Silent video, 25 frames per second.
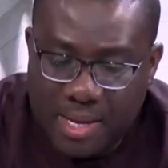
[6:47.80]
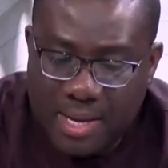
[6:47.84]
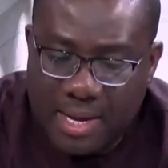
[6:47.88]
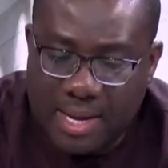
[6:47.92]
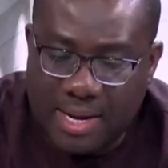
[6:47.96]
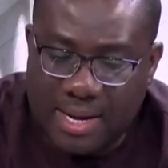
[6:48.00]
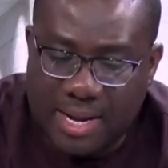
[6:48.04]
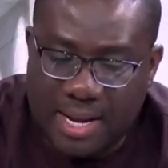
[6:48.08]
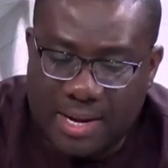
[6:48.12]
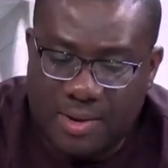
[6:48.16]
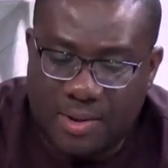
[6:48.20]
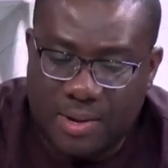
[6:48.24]

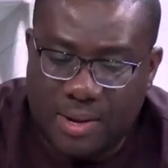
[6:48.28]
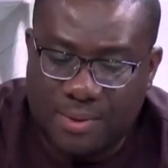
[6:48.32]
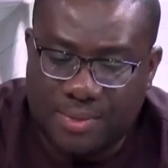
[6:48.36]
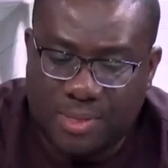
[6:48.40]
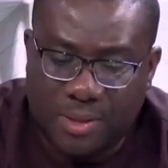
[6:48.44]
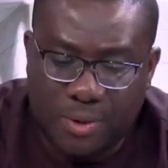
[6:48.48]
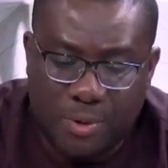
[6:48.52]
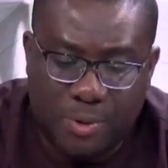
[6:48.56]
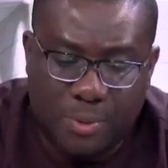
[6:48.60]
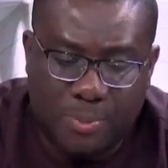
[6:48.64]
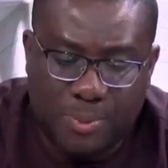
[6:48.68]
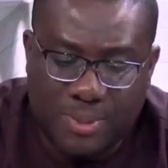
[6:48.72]
And then you have
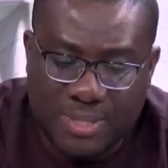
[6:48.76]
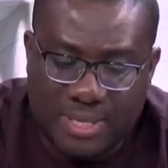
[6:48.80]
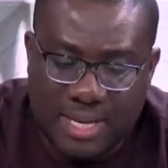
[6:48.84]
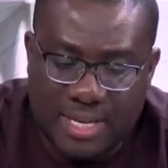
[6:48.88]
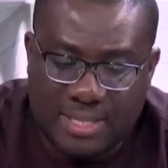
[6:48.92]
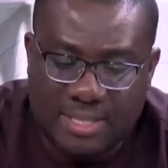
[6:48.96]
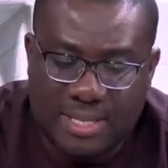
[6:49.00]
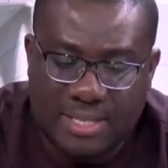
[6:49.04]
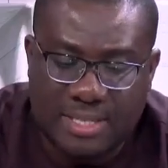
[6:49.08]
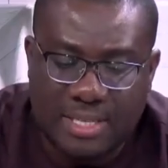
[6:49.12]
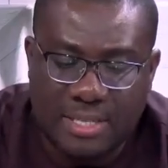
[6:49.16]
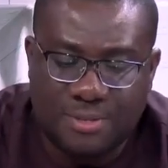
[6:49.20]
3
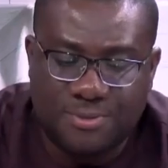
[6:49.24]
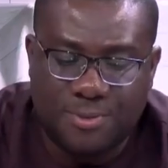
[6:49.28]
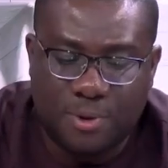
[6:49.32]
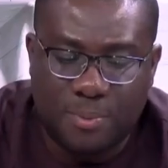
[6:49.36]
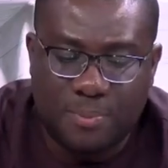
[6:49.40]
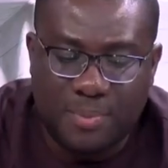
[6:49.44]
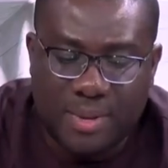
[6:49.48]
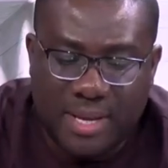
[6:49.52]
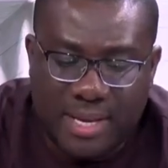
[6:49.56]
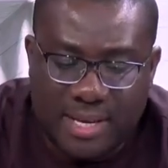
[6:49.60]
representatives from